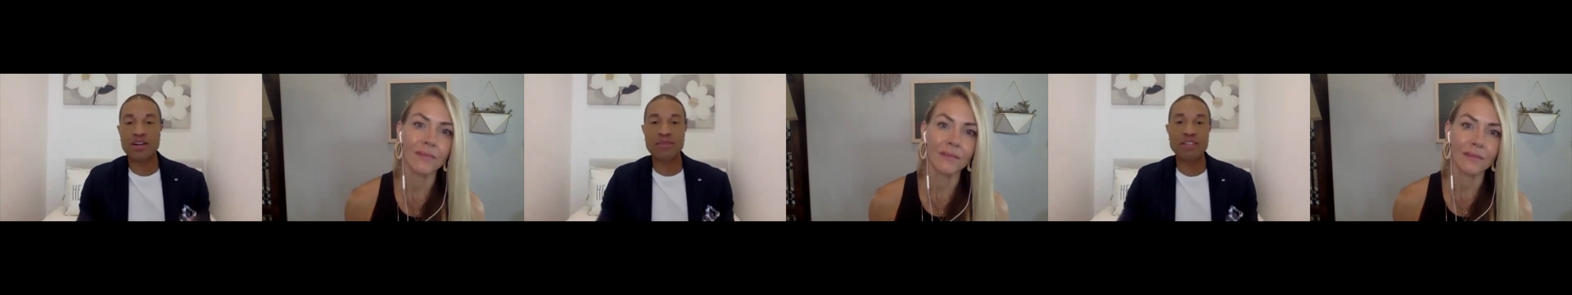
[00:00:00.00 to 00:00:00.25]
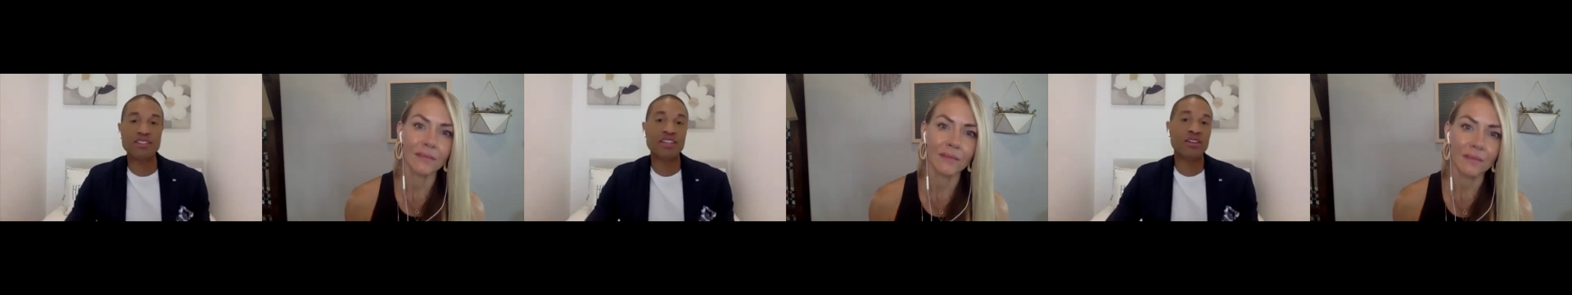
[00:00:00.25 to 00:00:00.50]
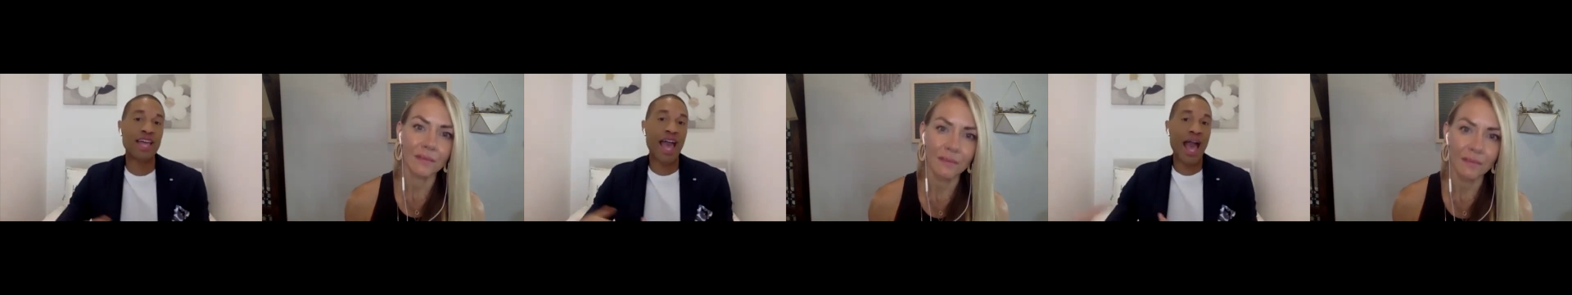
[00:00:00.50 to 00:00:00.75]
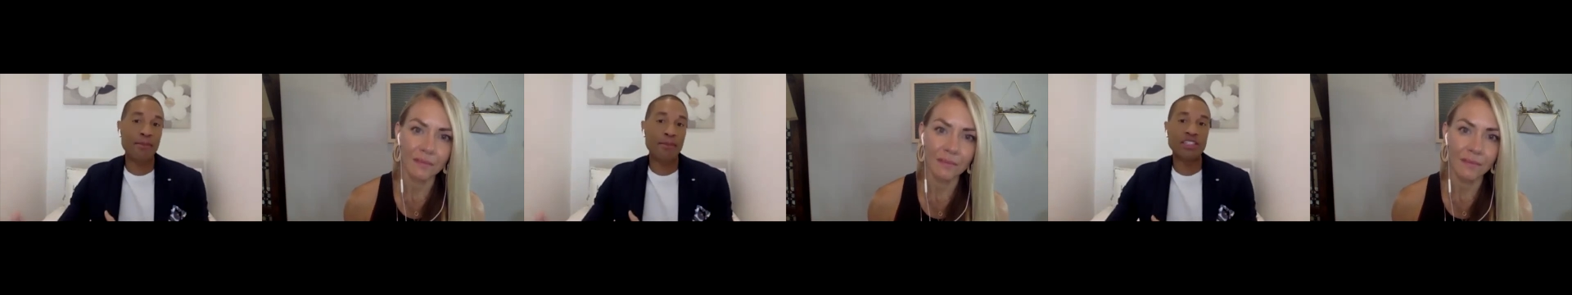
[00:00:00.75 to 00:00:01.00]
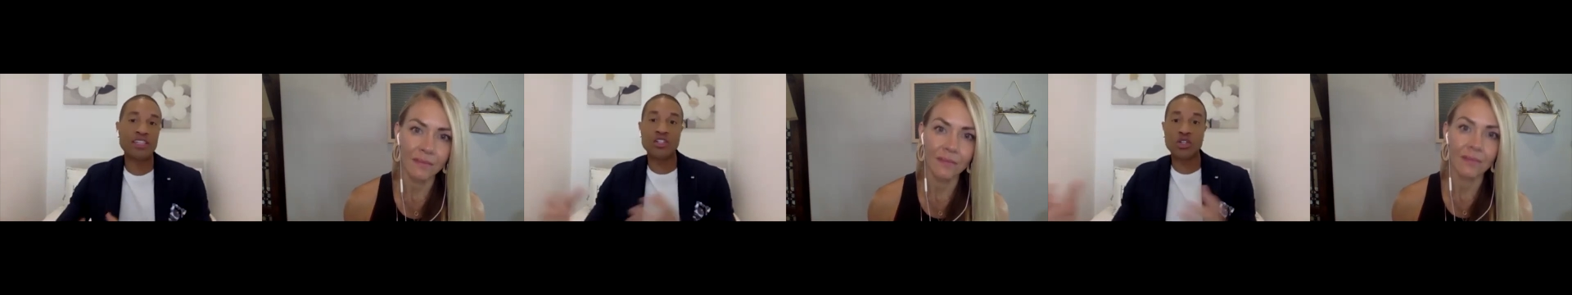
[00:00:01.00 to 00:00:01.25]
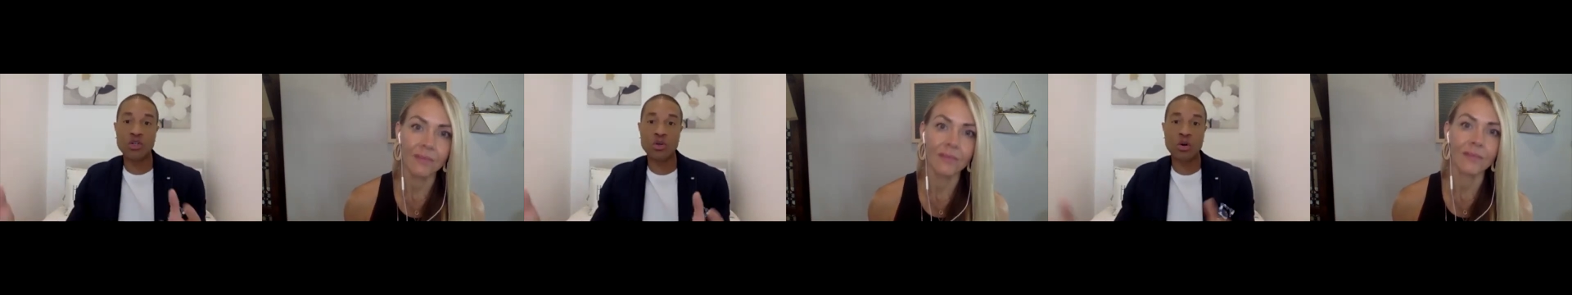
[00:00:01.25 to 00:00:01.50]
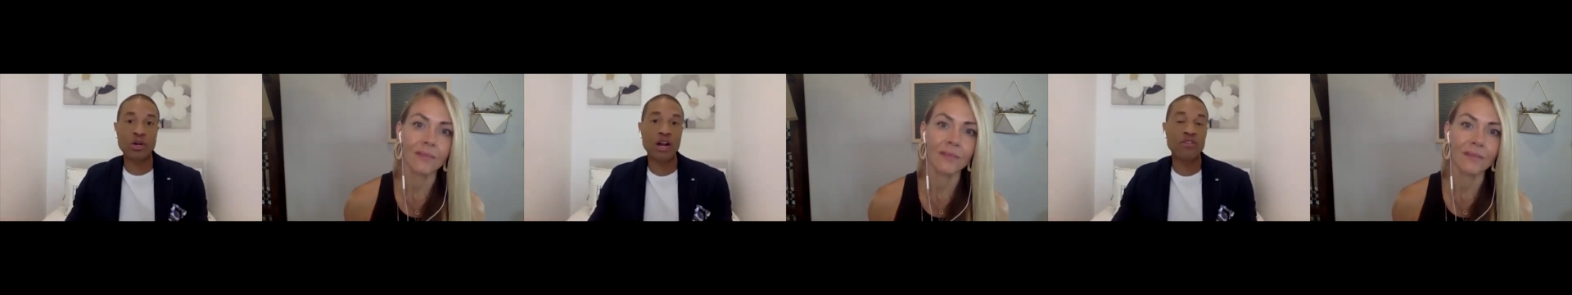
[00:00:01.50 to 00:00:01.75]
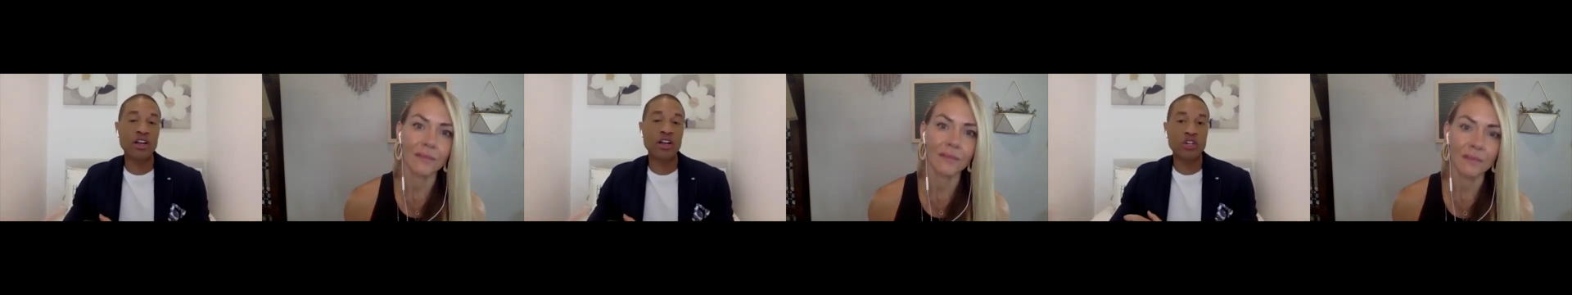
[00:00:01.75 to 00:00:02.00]
Speaker 1: necessarily happy to do or we're not
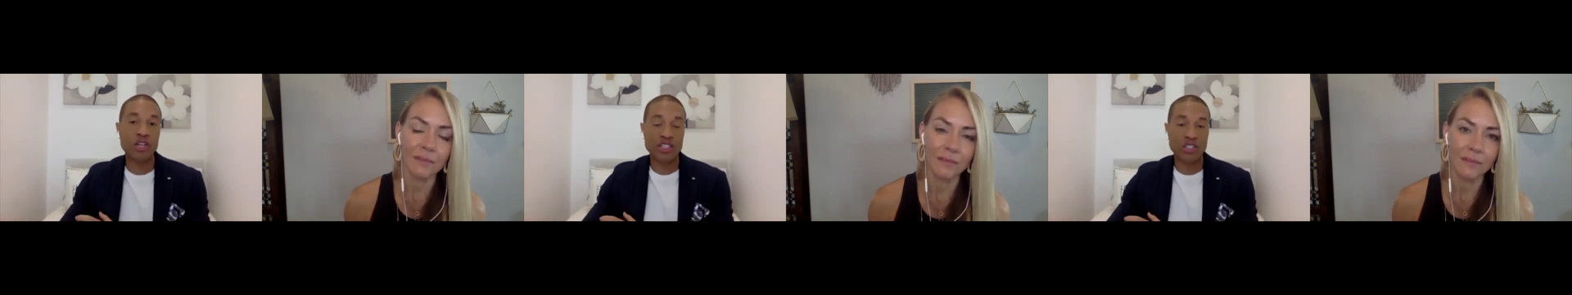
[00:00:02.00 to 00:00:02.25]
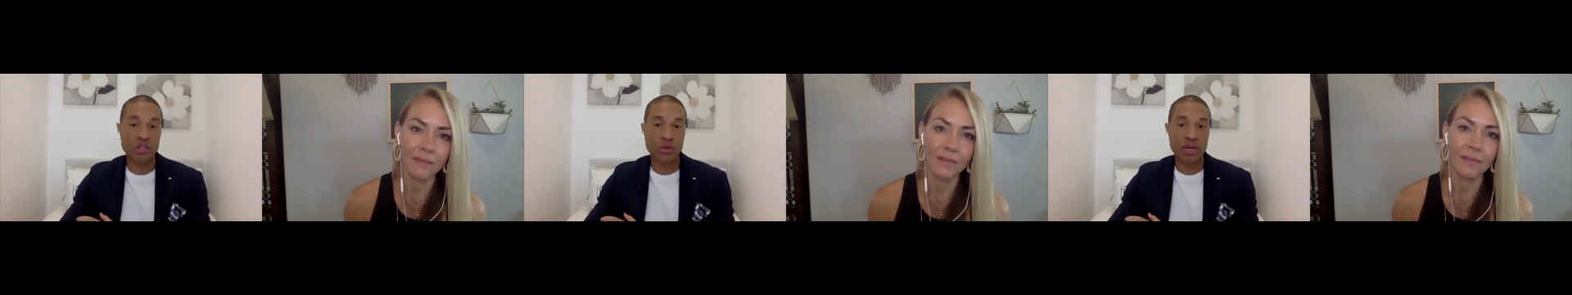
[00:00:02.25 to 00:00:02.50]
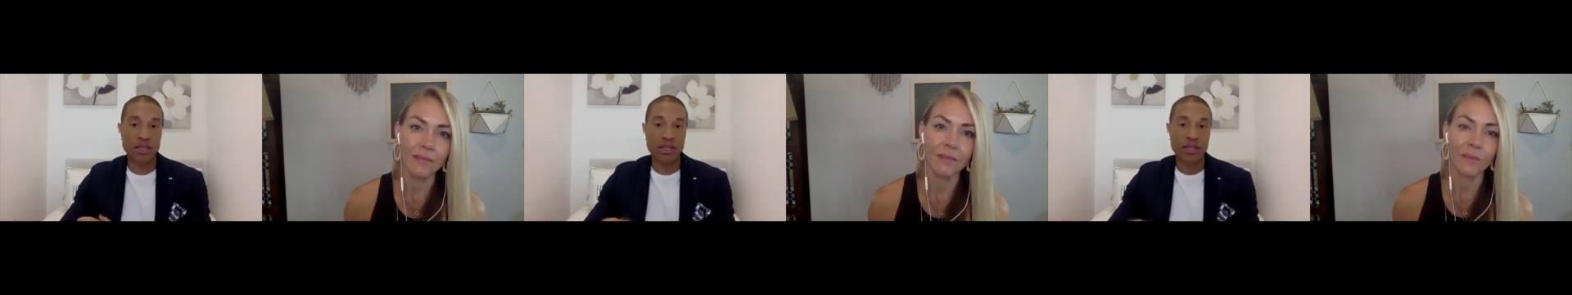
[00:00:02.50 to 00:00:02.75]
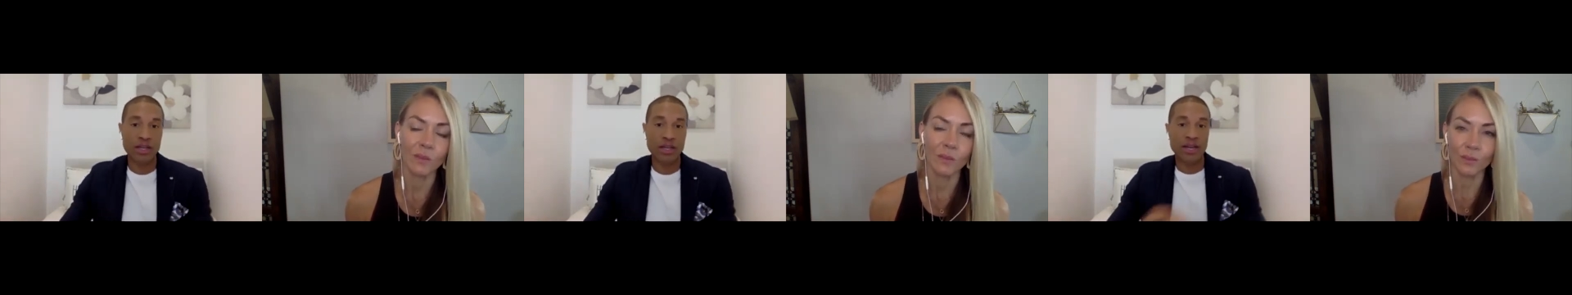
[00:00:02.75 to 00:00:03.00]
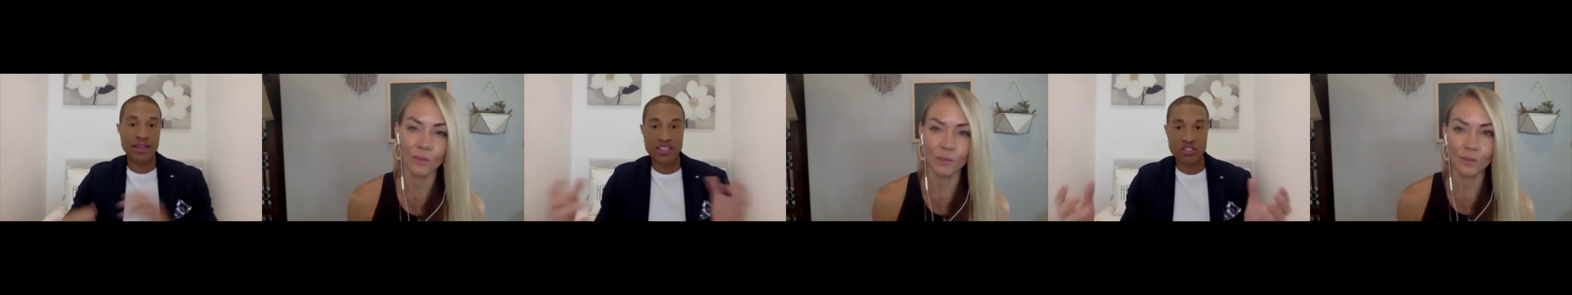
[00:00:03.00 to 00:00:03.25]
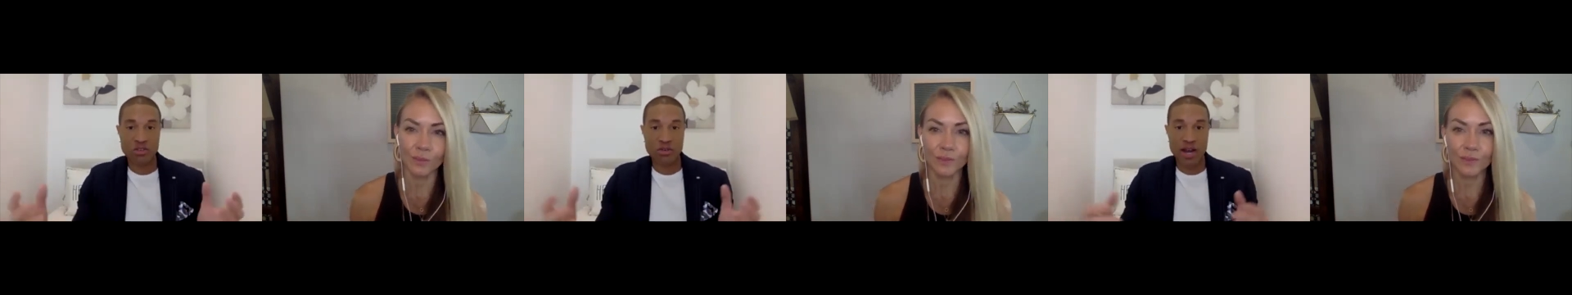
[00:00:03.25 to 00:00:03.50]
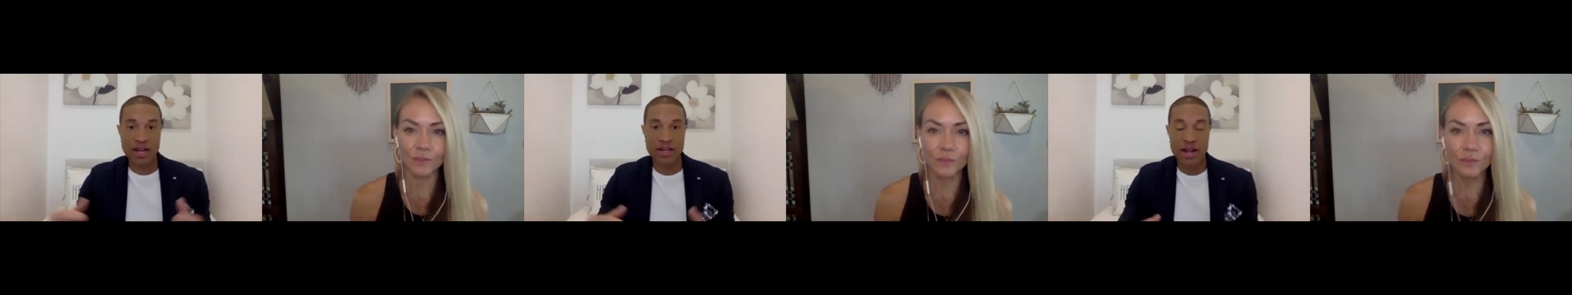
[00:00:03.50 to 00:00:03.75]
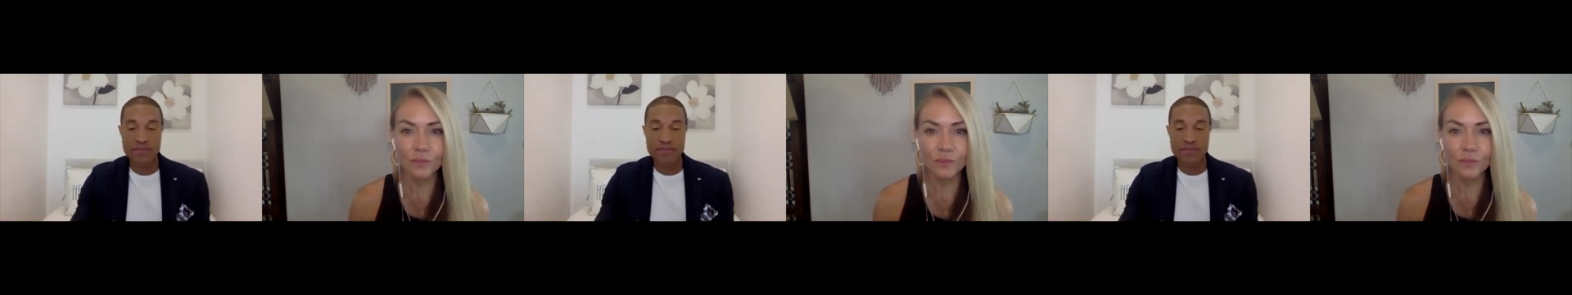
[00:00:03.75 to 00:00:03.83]
very good at doing, and that's great.